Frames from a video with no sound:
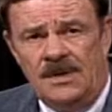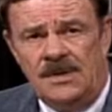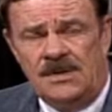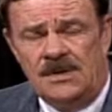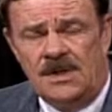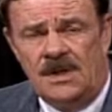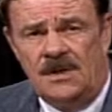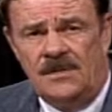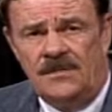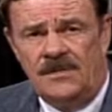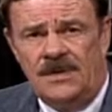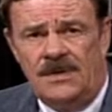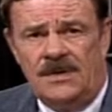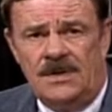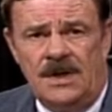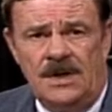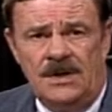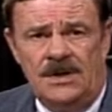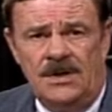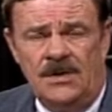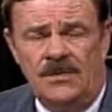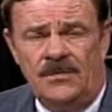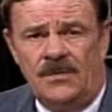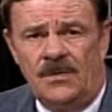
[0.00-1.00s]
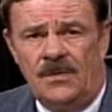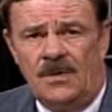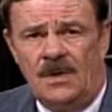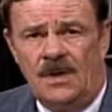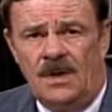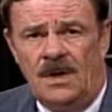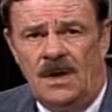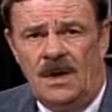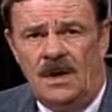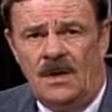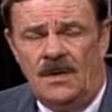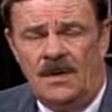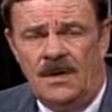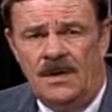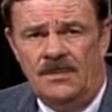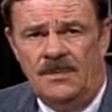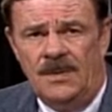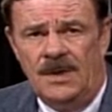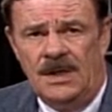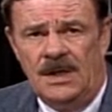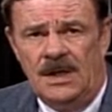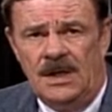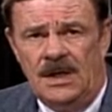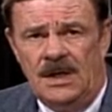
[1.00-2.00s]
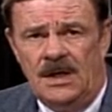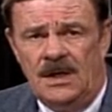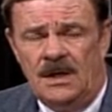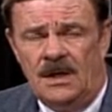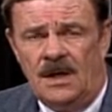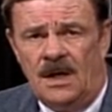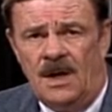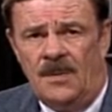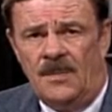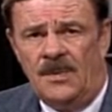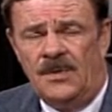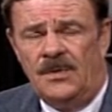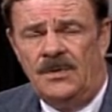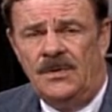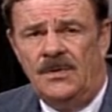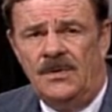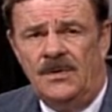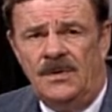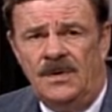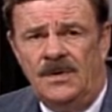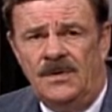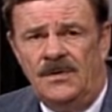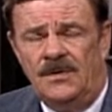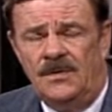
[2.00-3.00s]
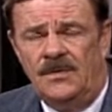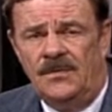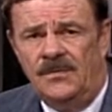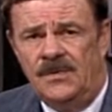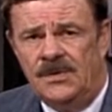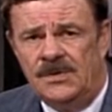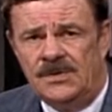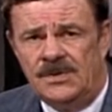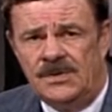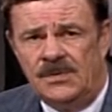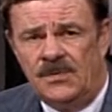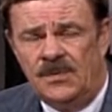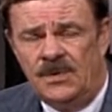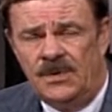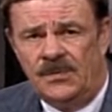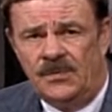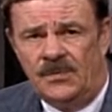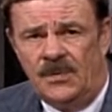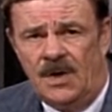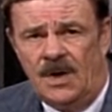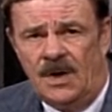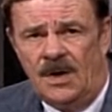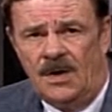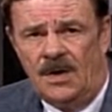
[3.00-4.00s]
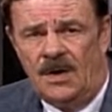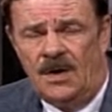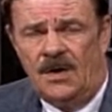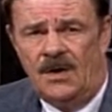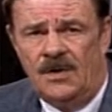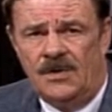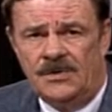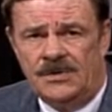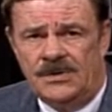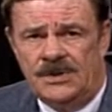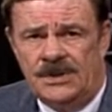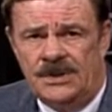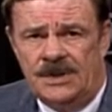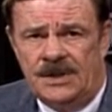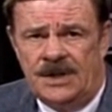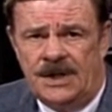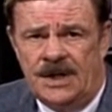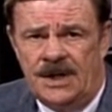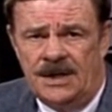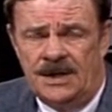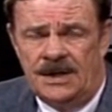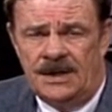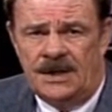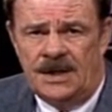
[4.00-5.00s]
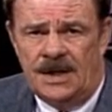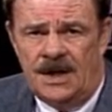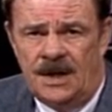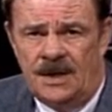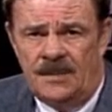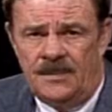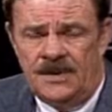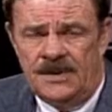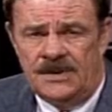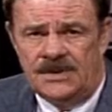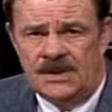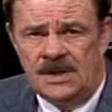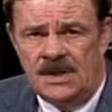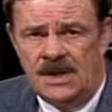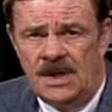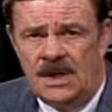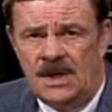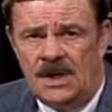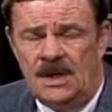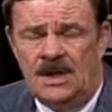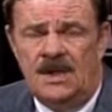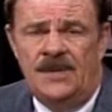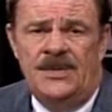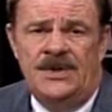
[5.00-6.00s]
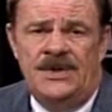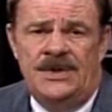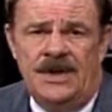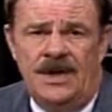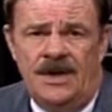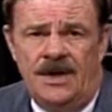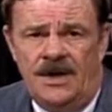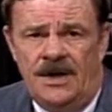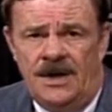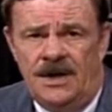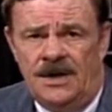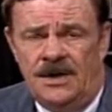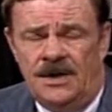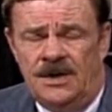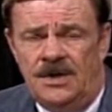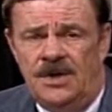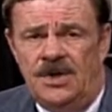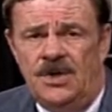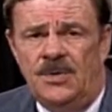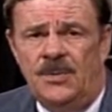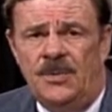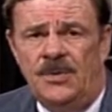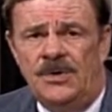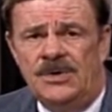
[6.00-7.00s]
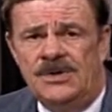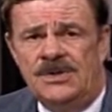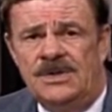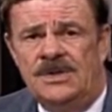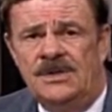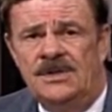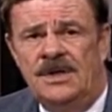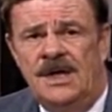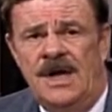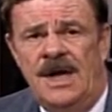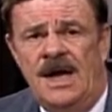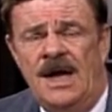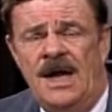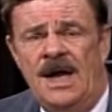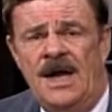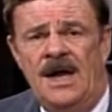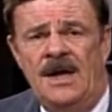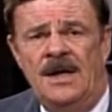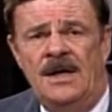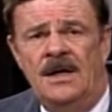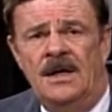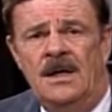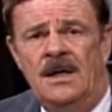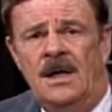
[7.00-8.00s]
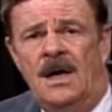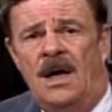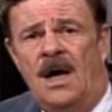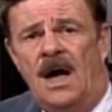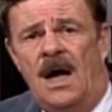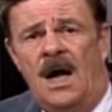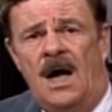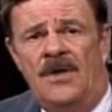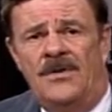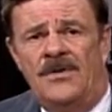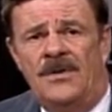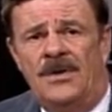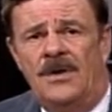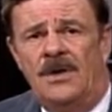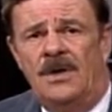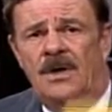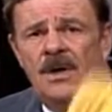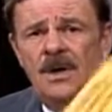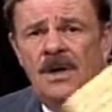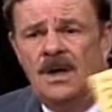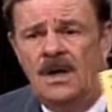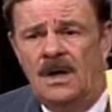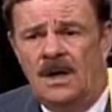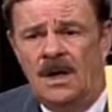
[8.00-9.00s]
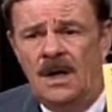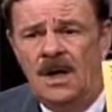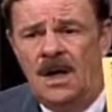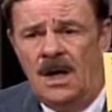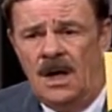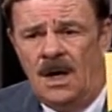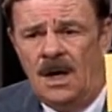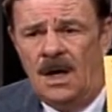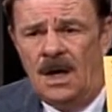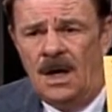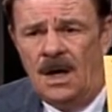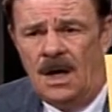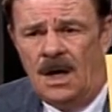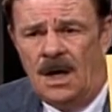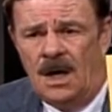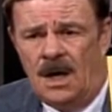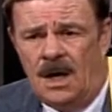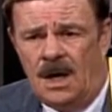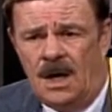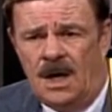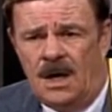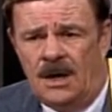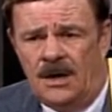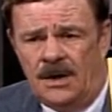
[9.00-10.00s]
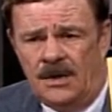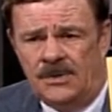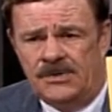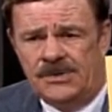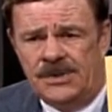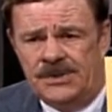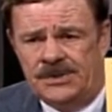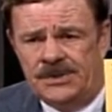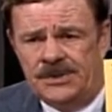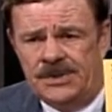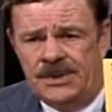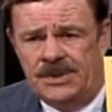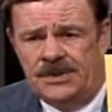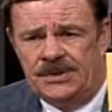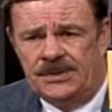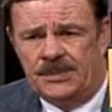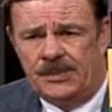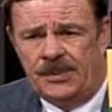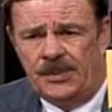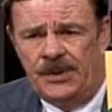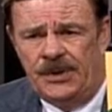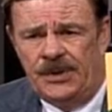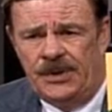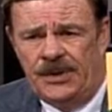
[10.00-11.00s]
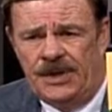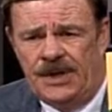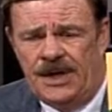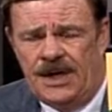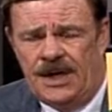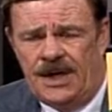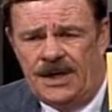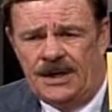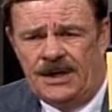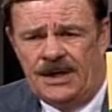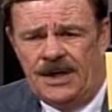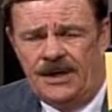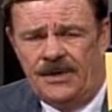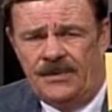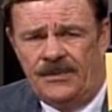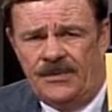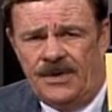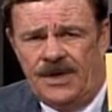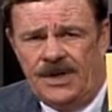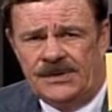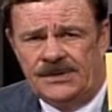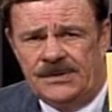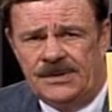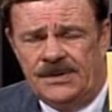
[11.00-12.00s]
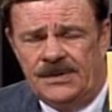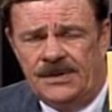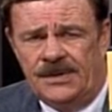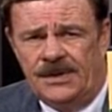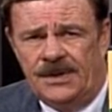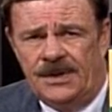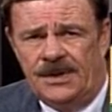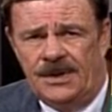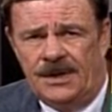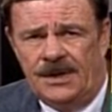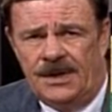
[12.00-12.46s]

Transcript: Lee Sullivan. Thank you for allowing me in. Opportunity to visit with Ronald Hart, syndicated columnist, libertarian, humorist, and author. No such thing as a pretty good alligator wrestler.